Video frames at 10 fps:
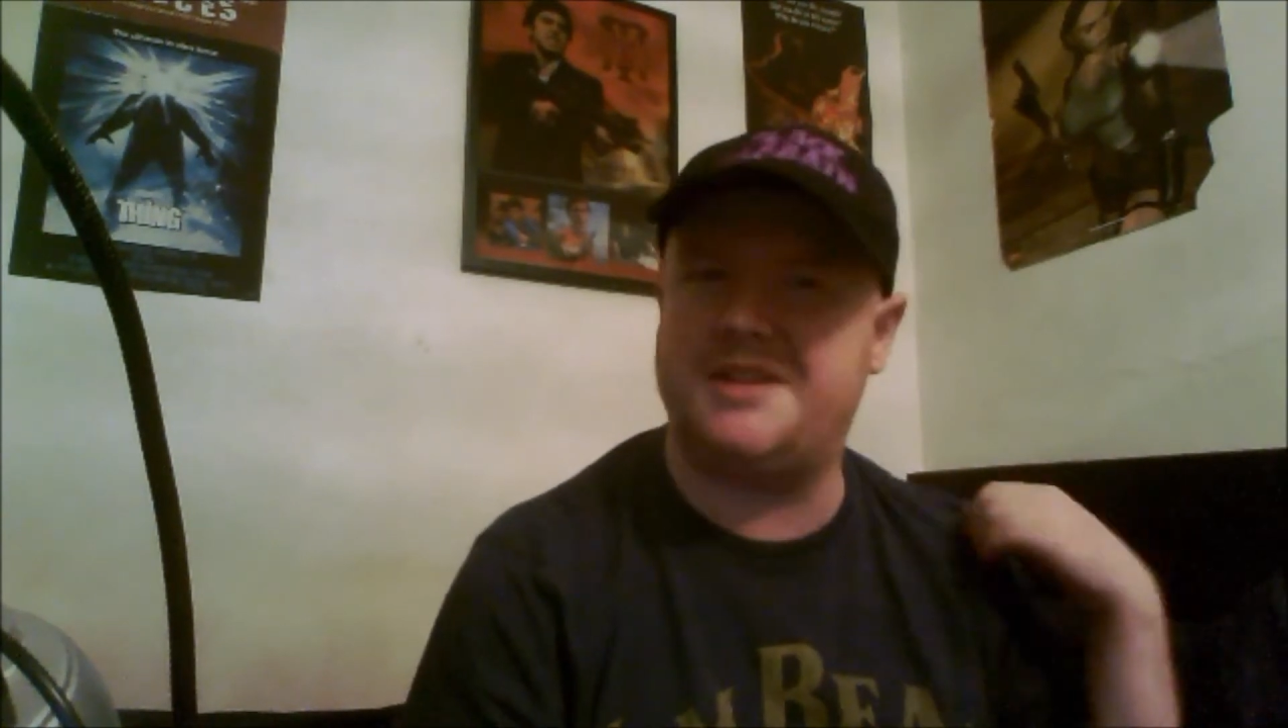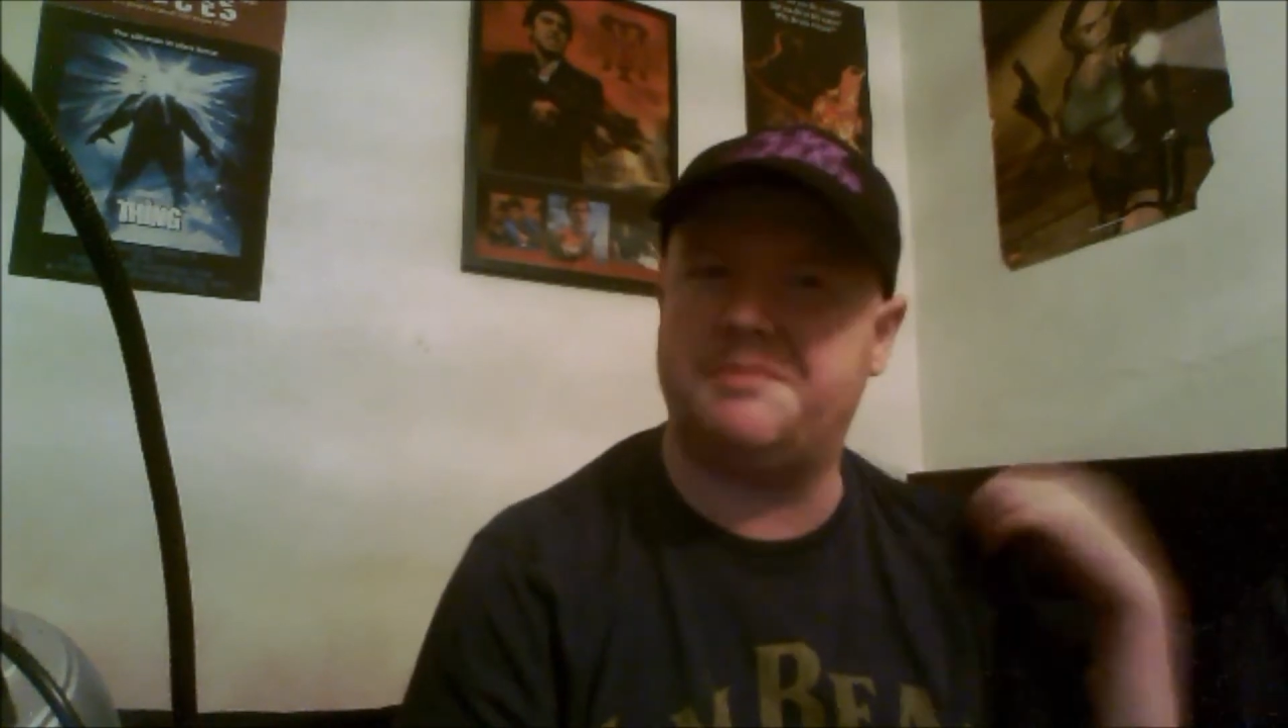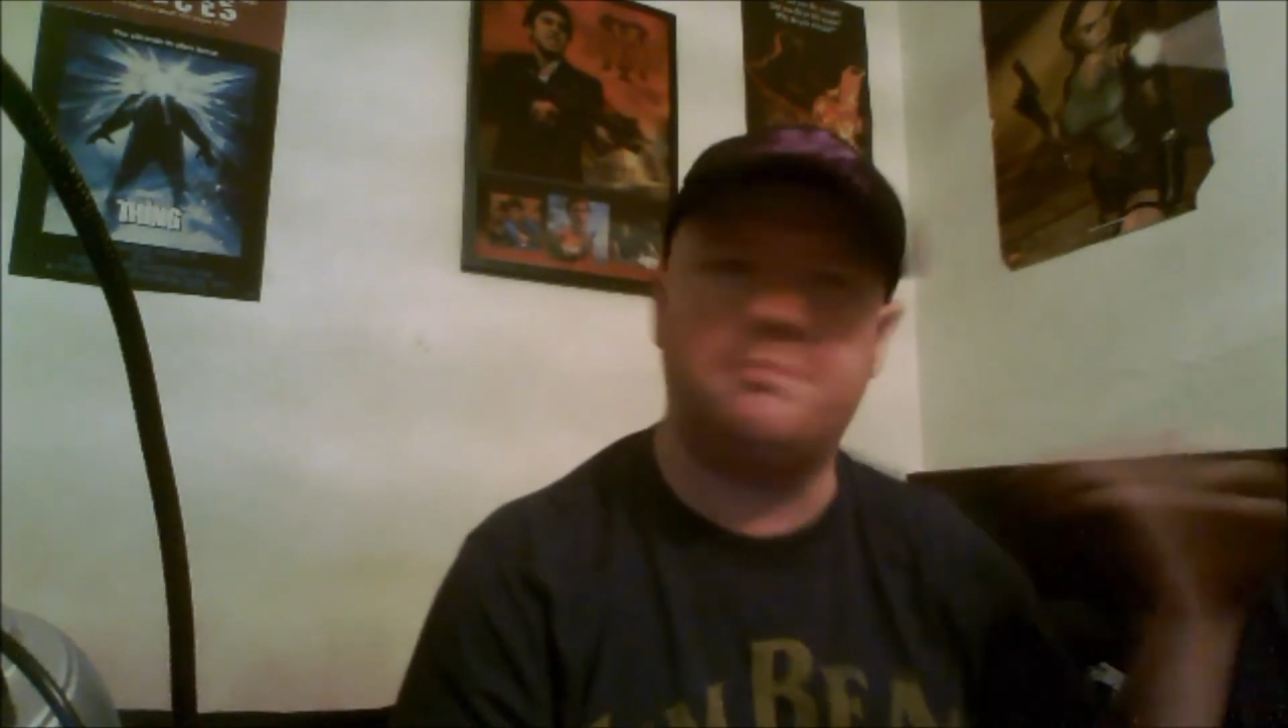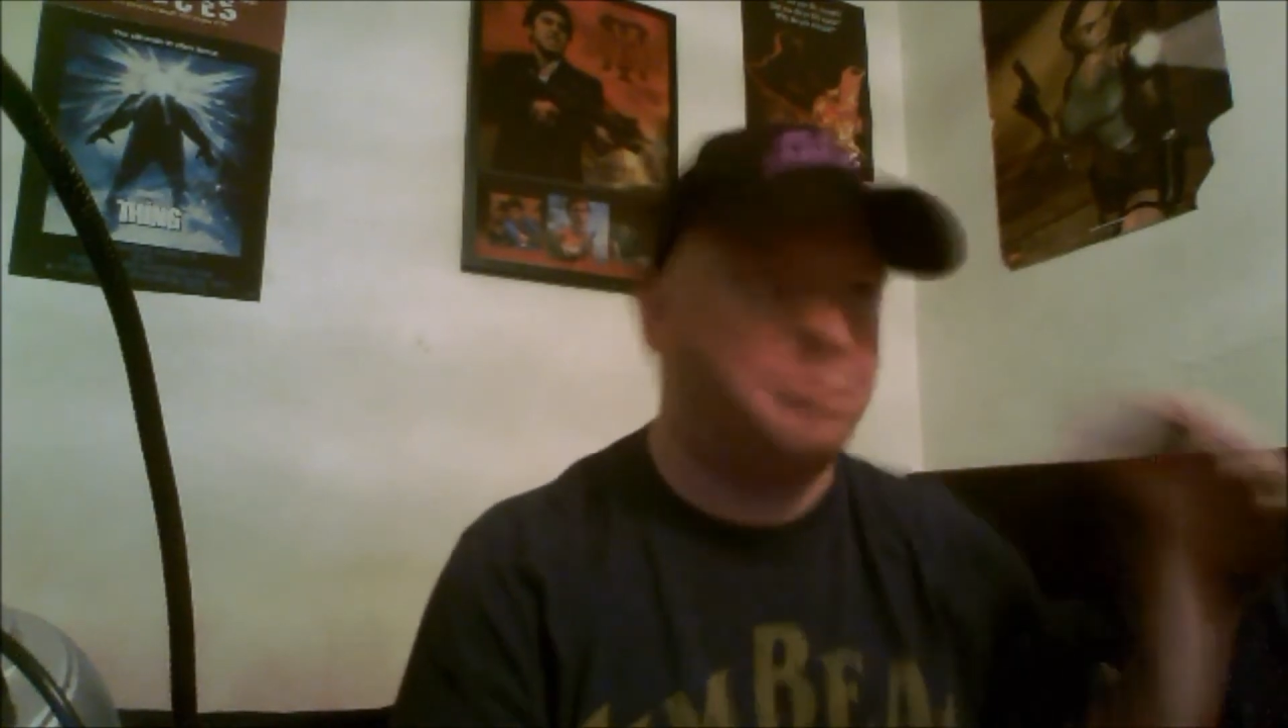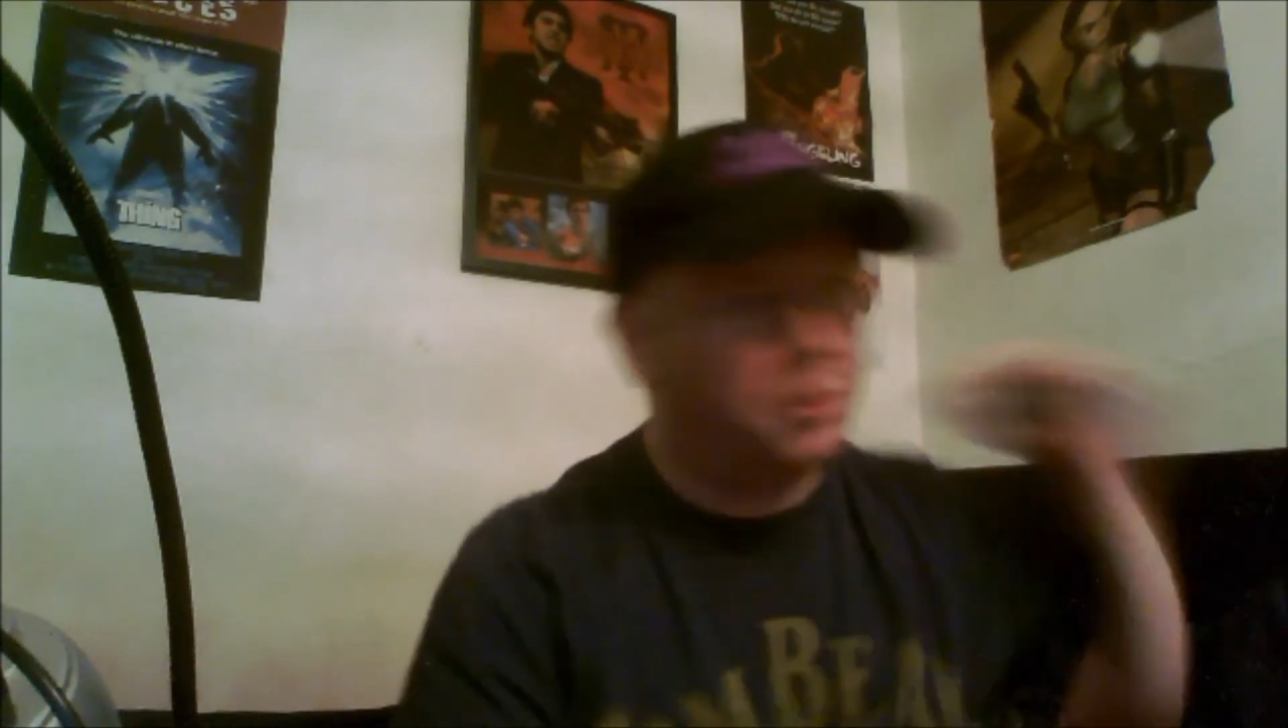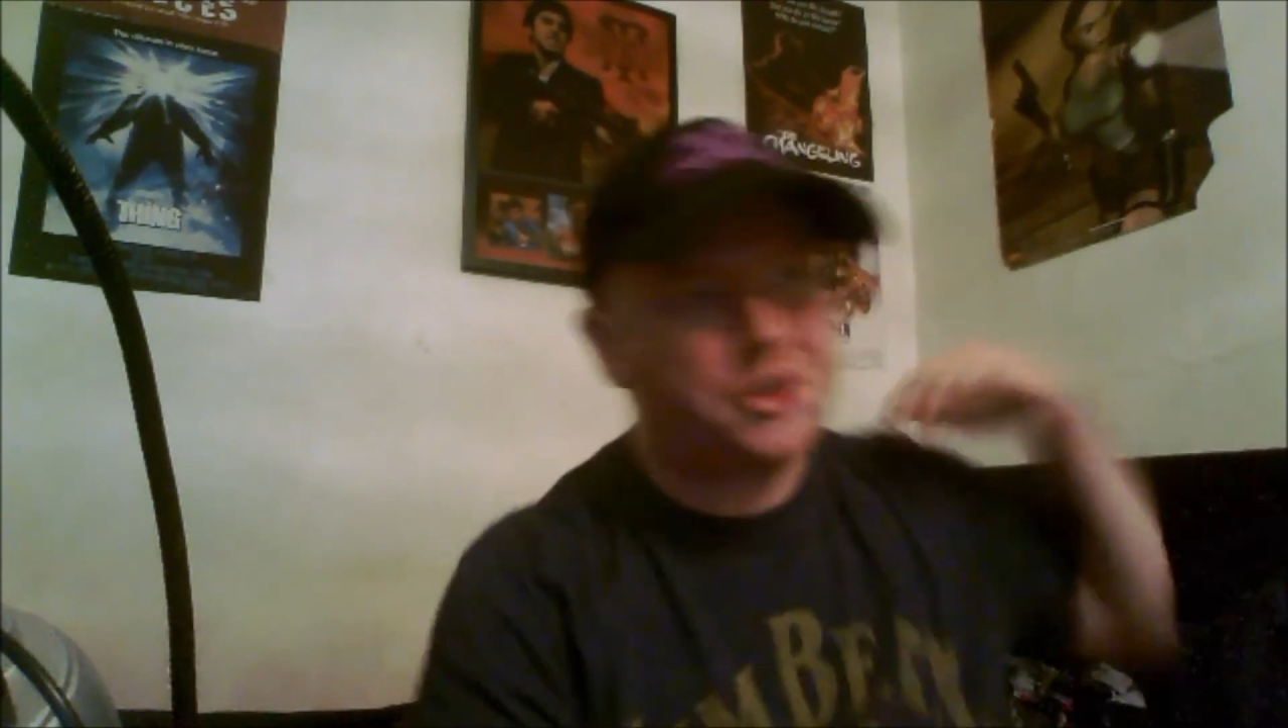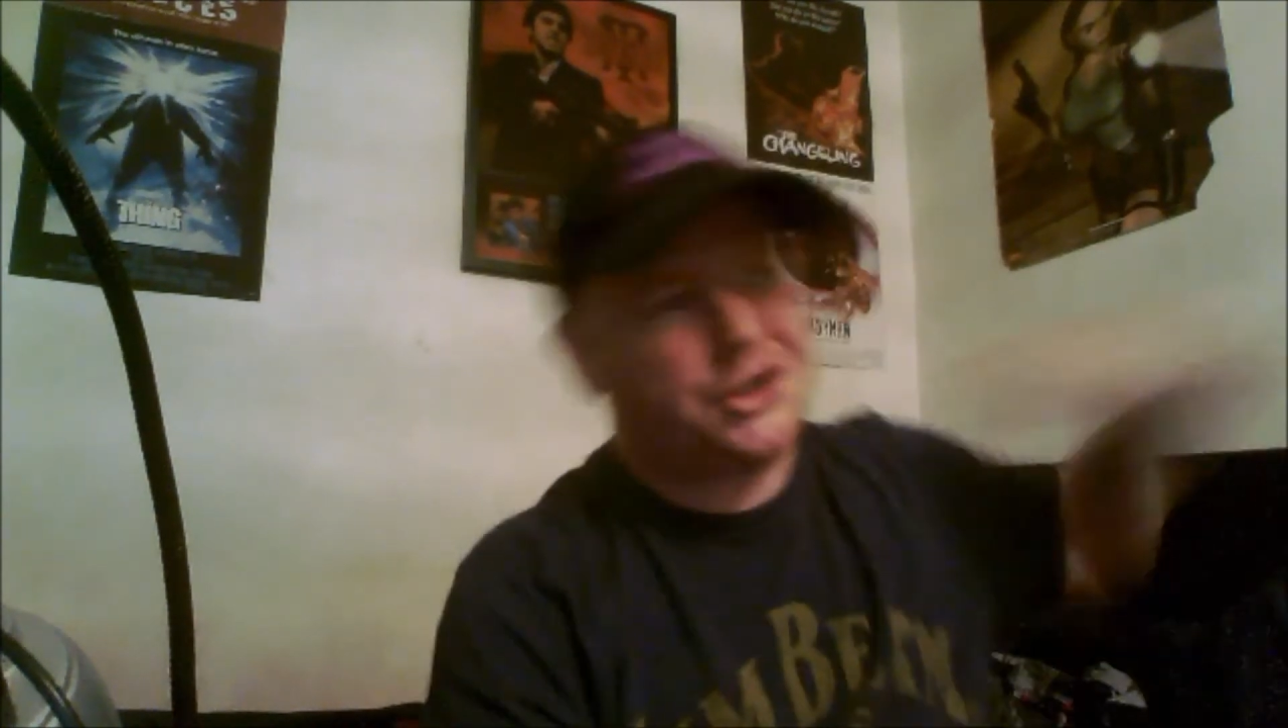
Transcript: based